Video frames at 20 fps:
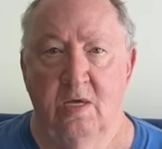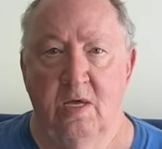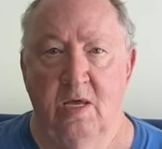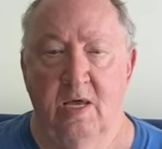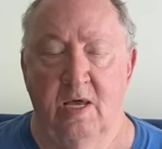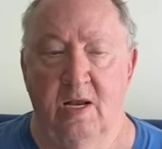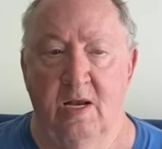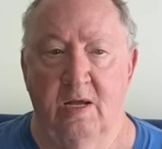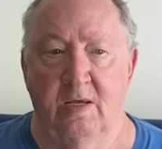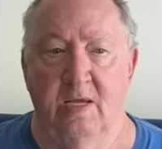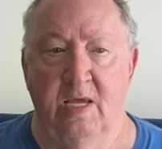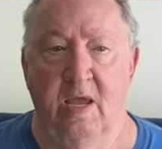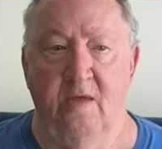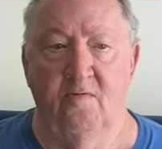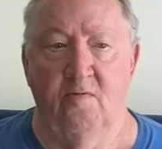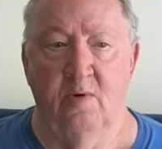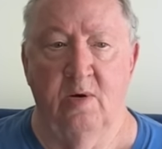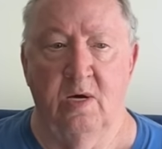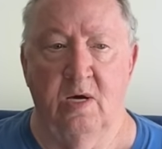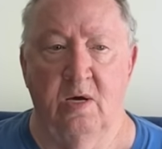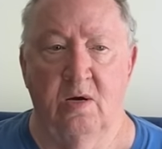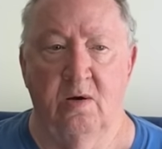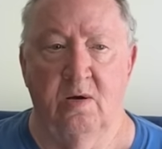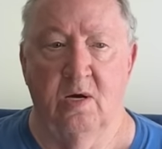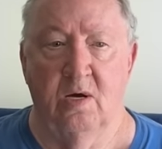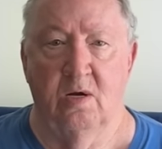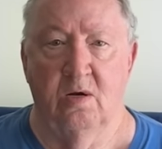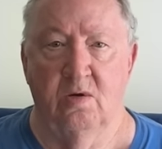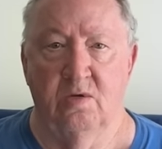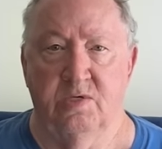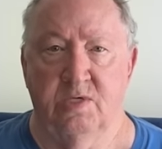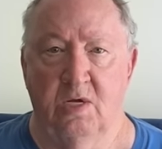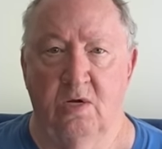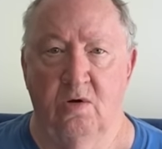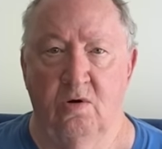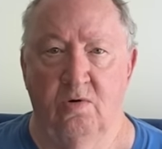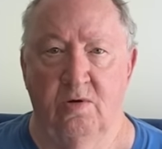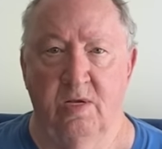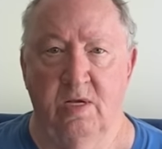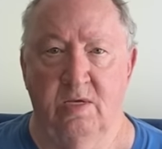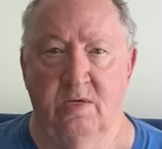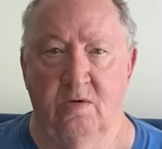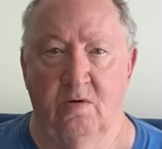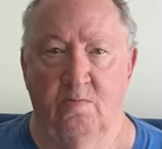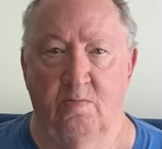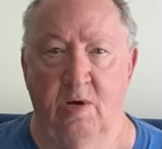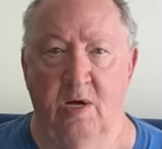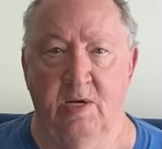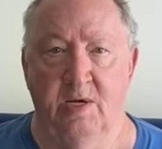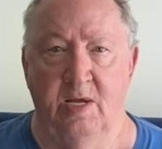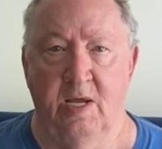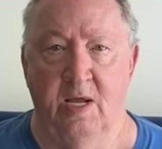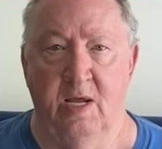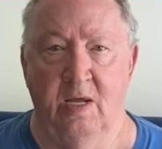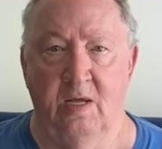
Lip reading: and I gave him $100 to hold it until Monday,